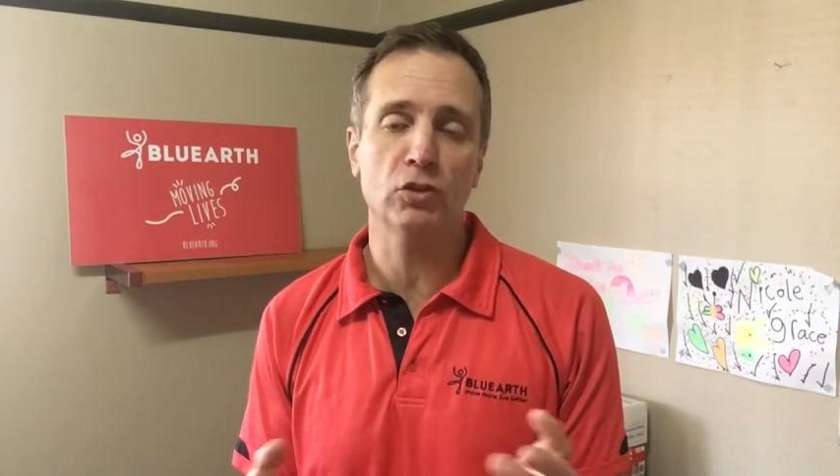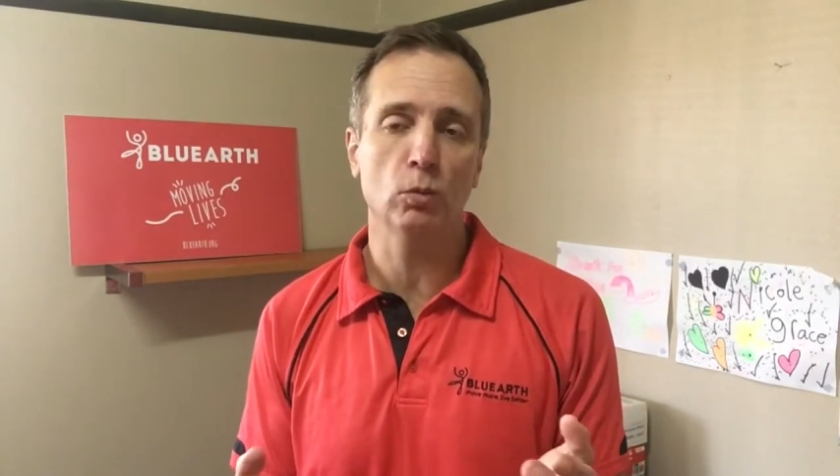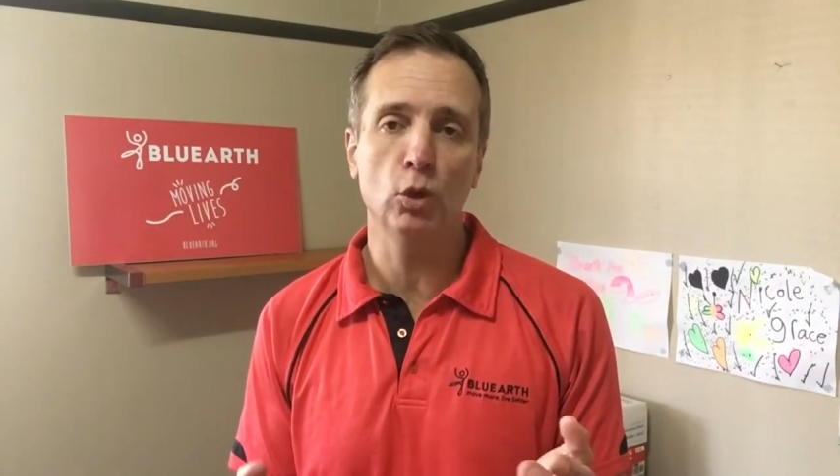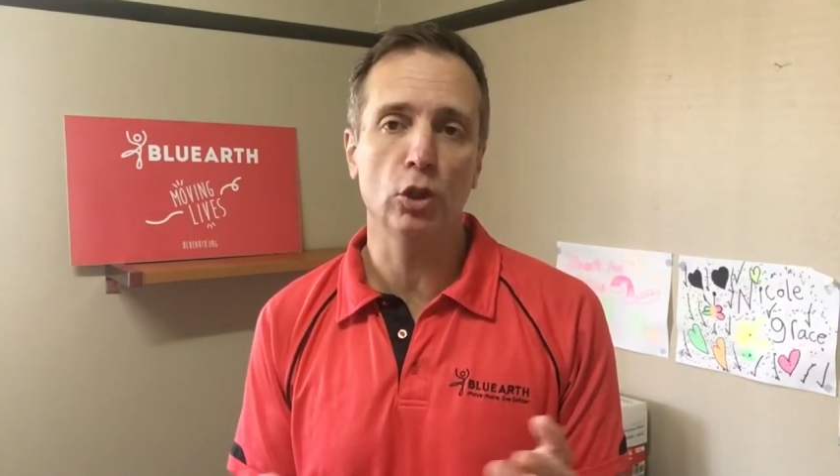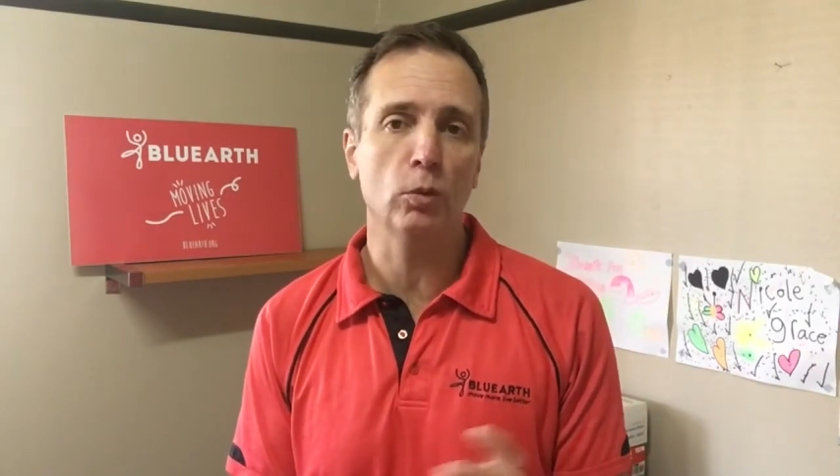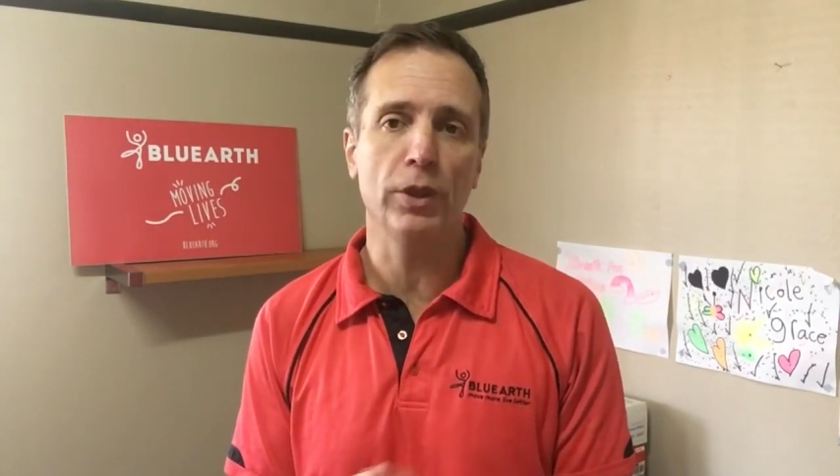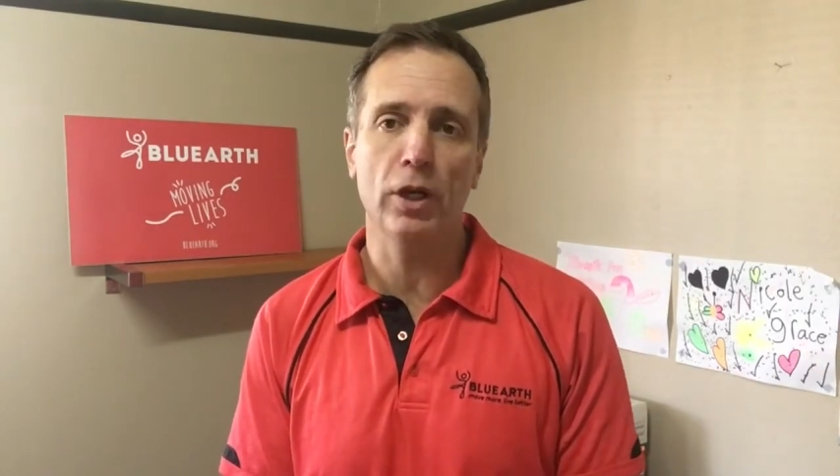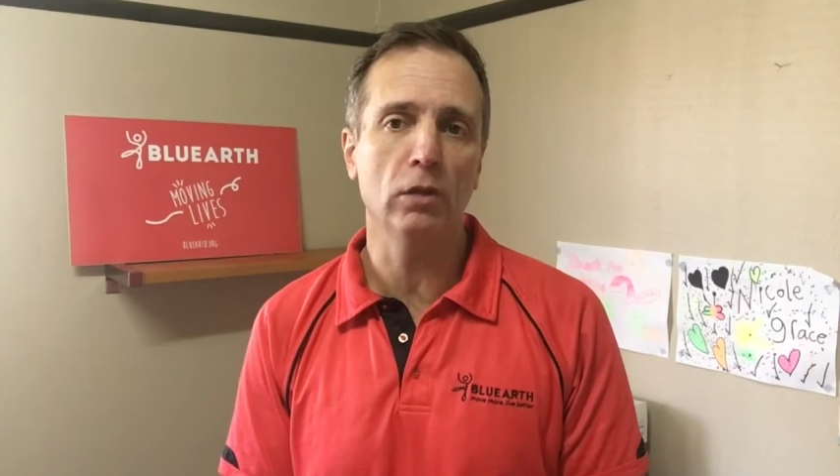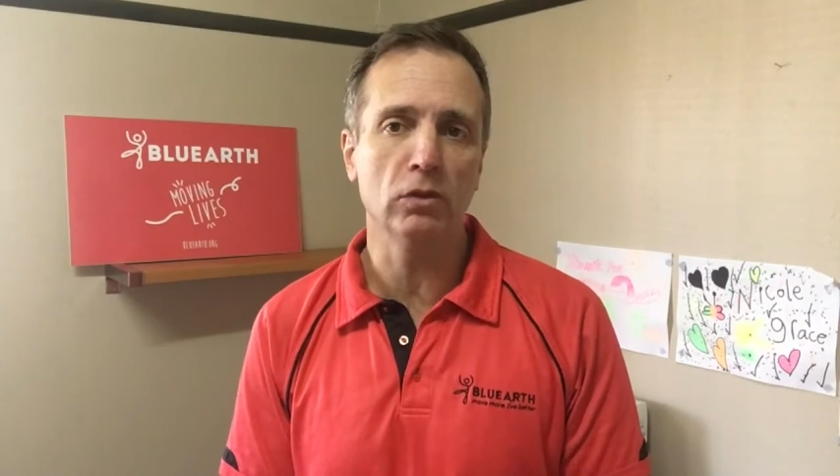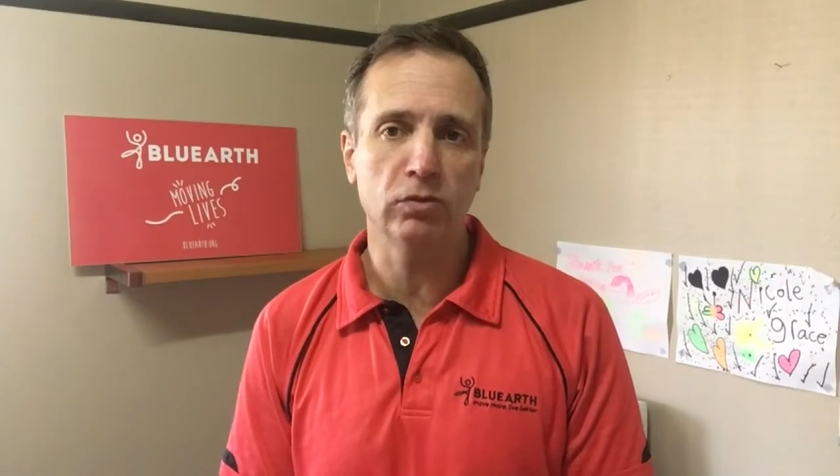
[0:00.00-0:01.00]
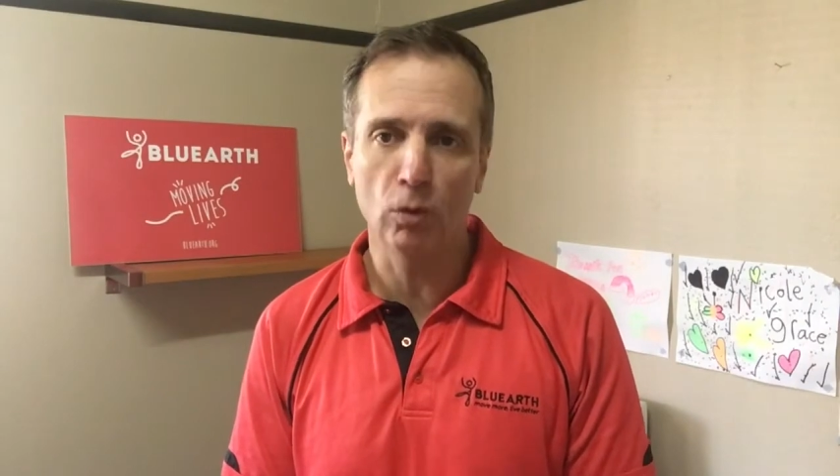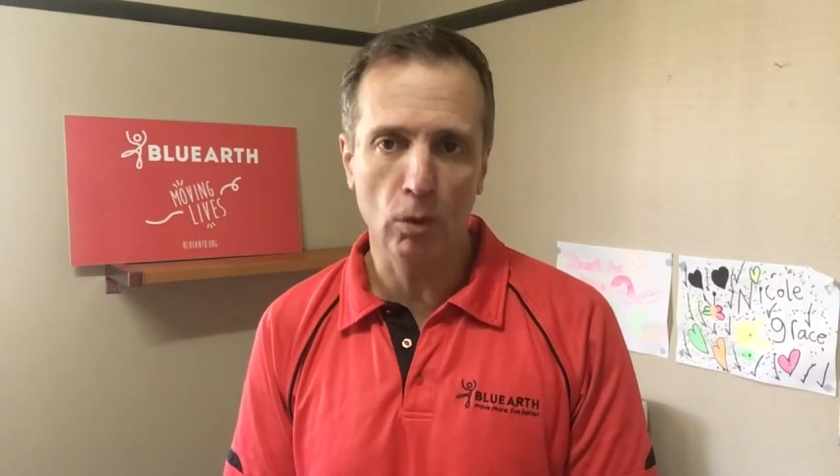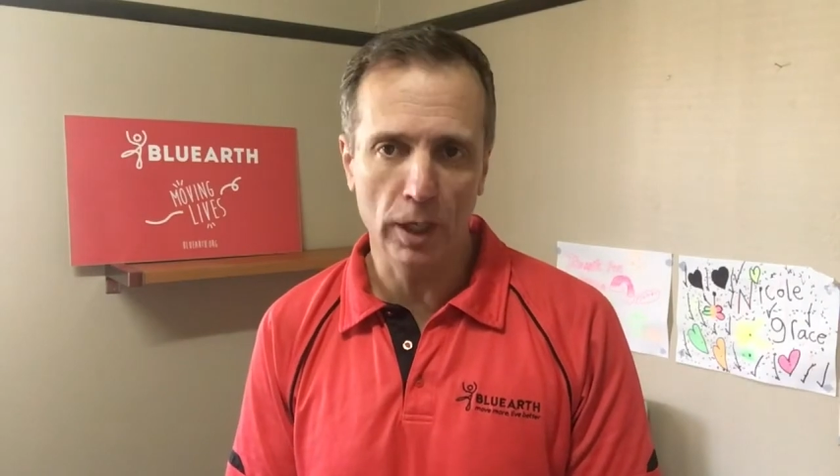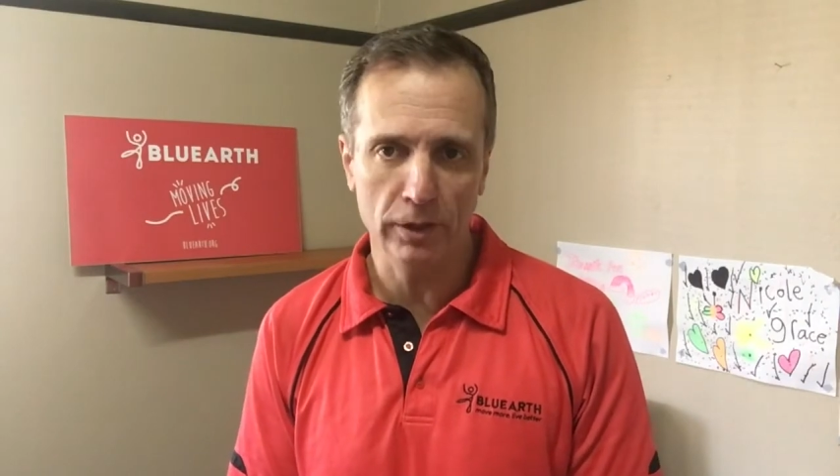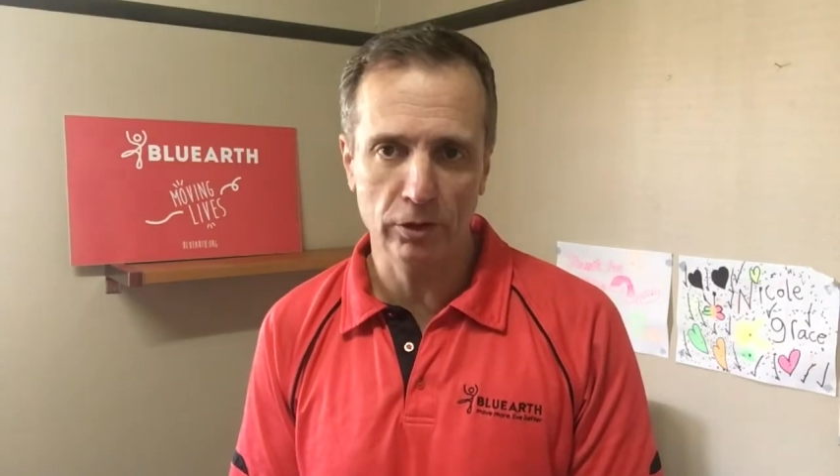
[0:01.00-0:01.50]
to work with over
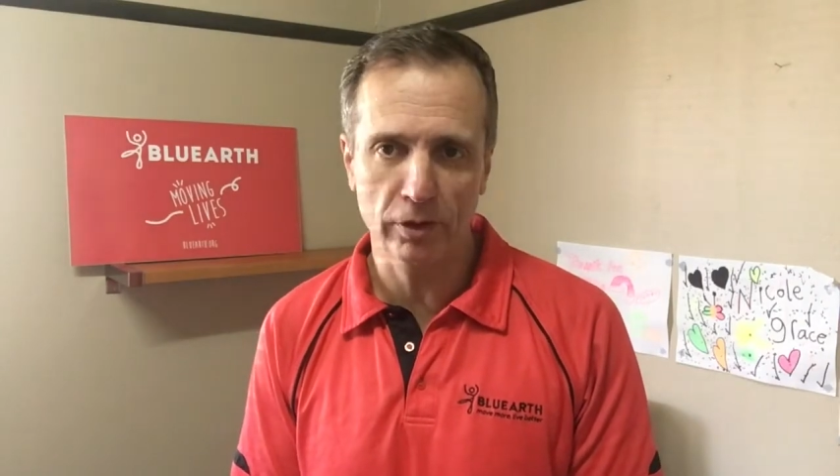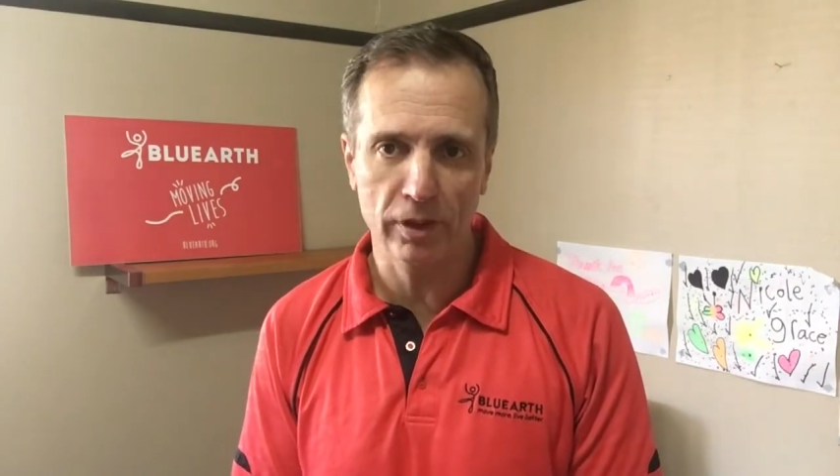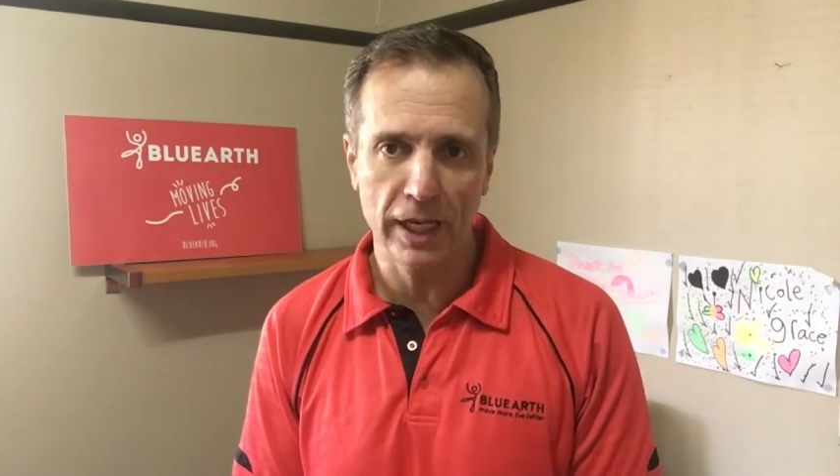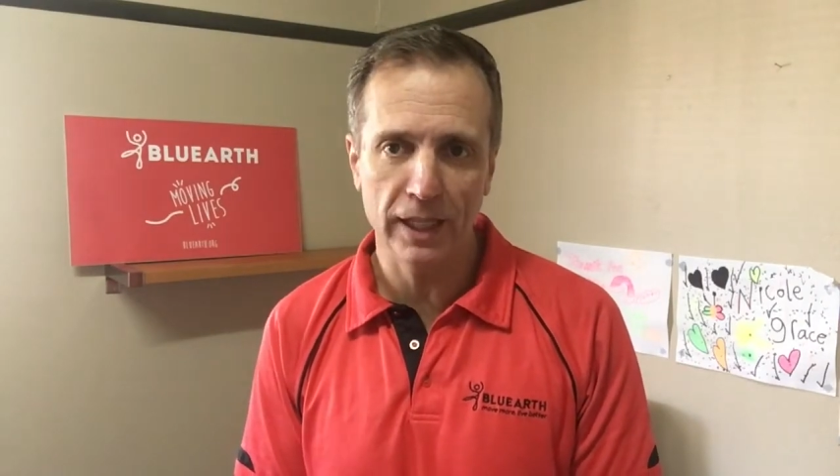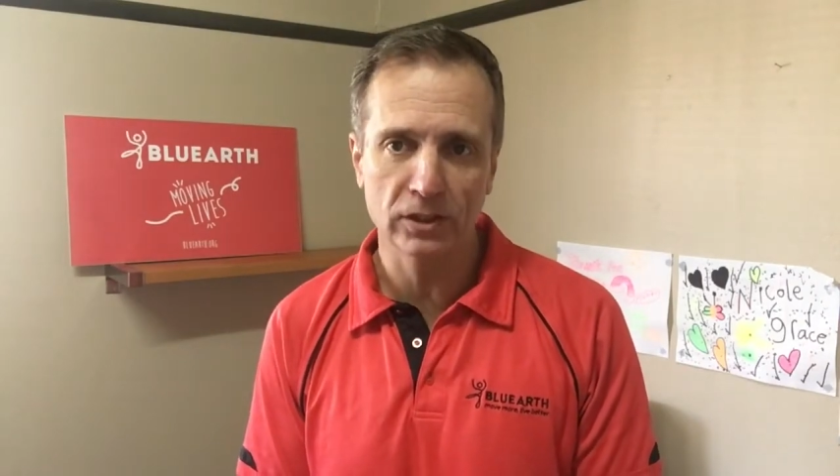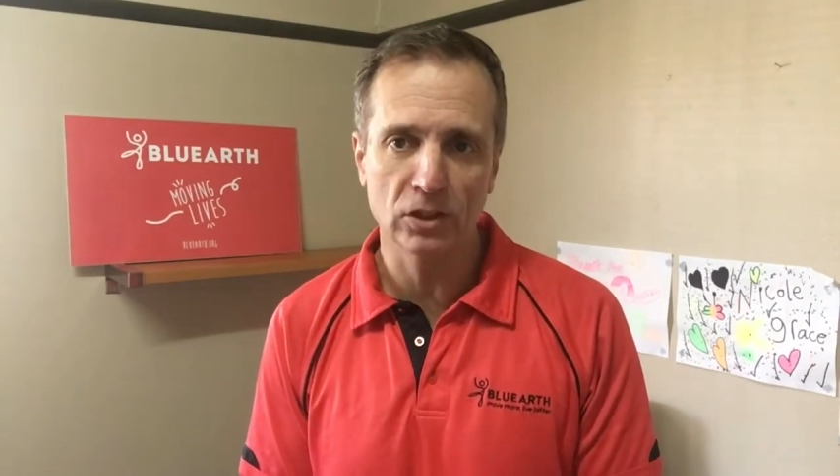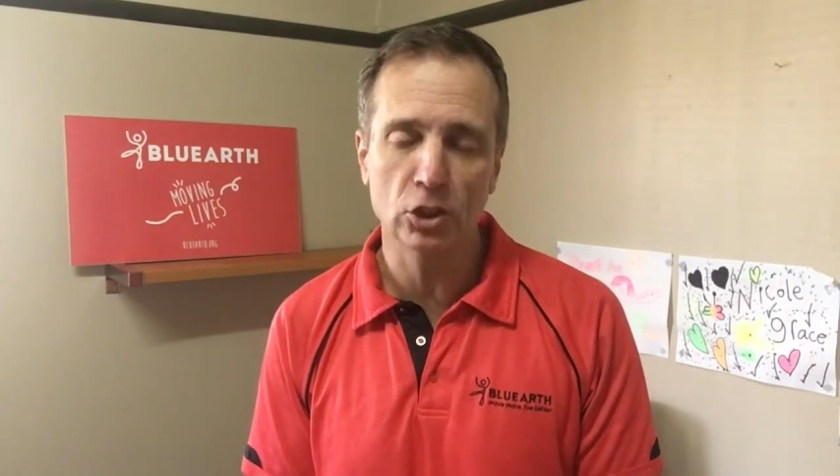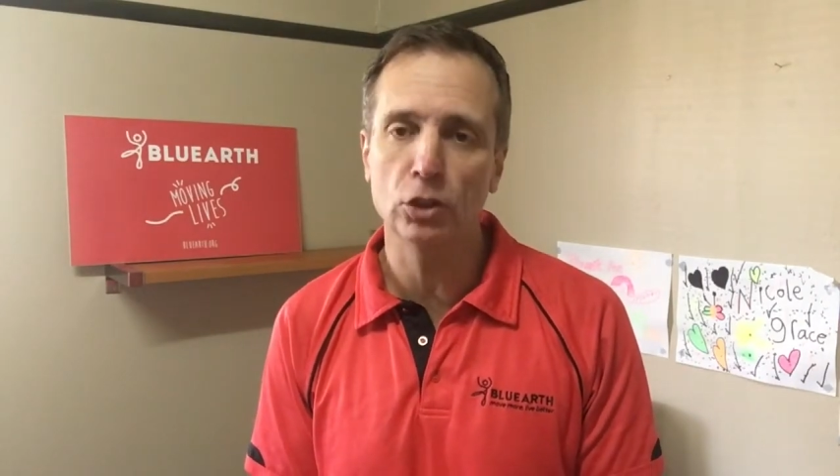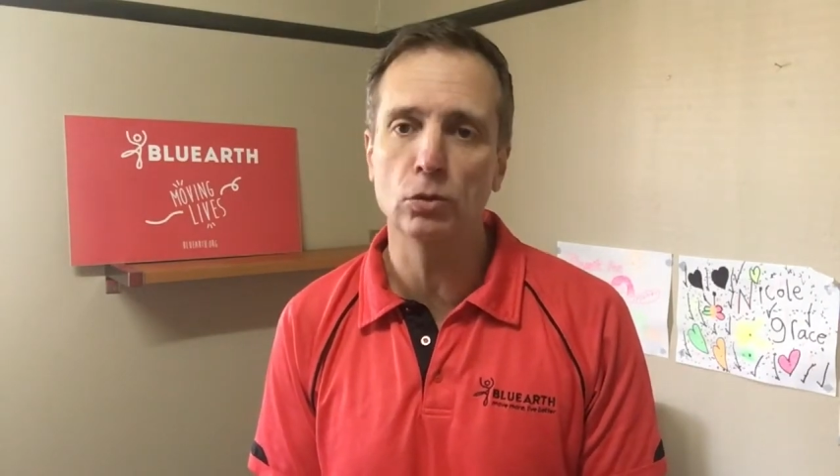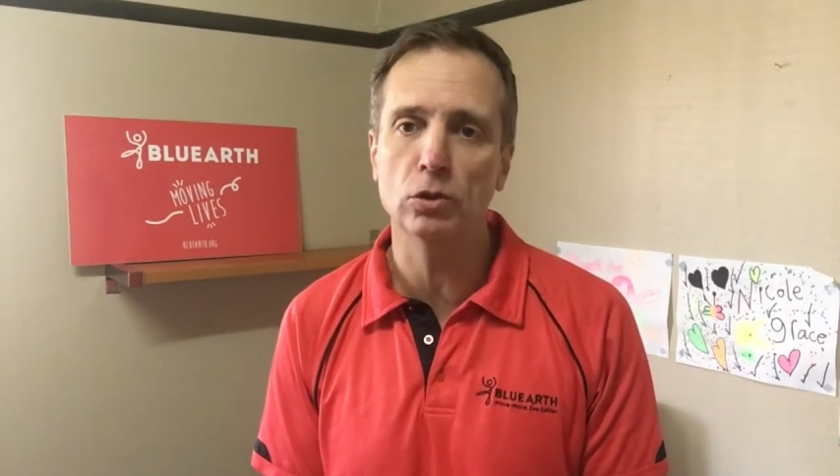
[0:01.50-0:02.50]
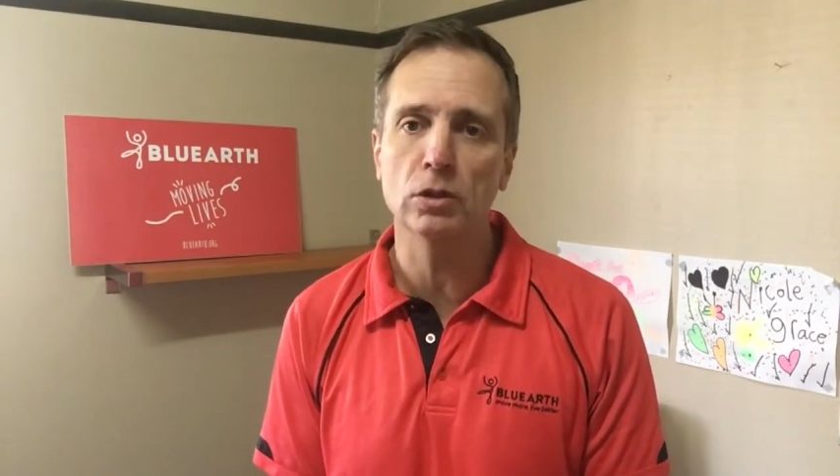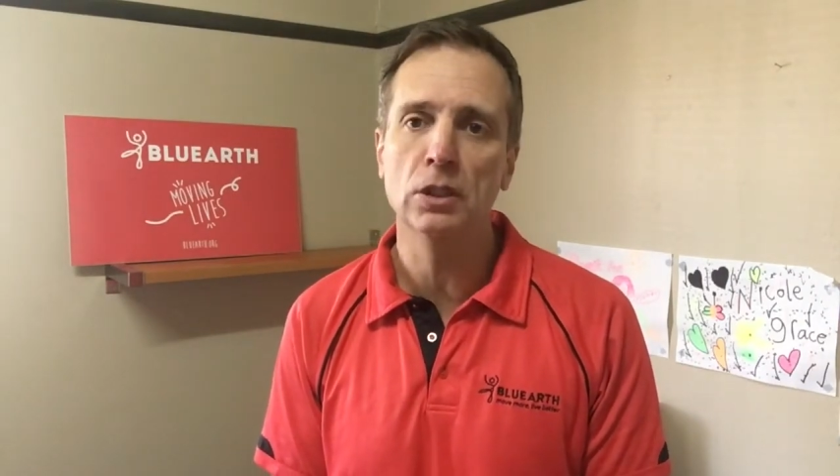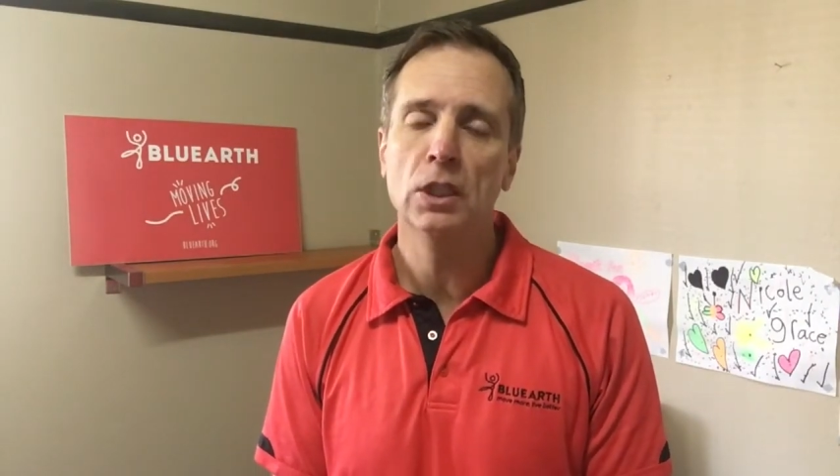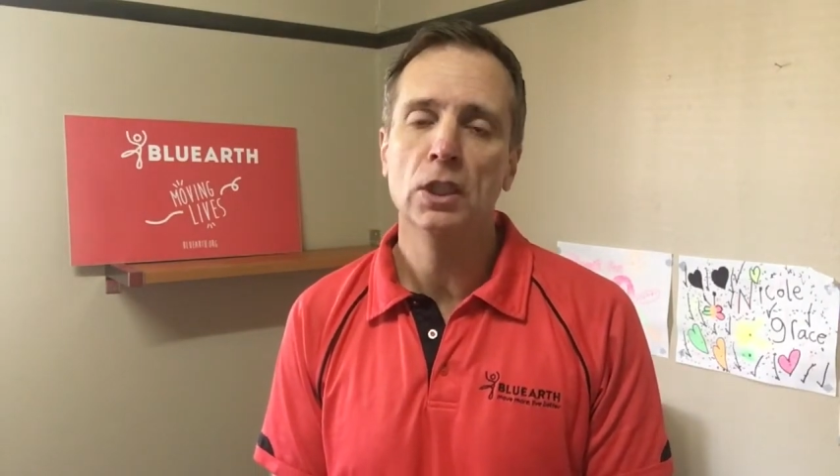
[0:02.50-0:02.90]
400,000 children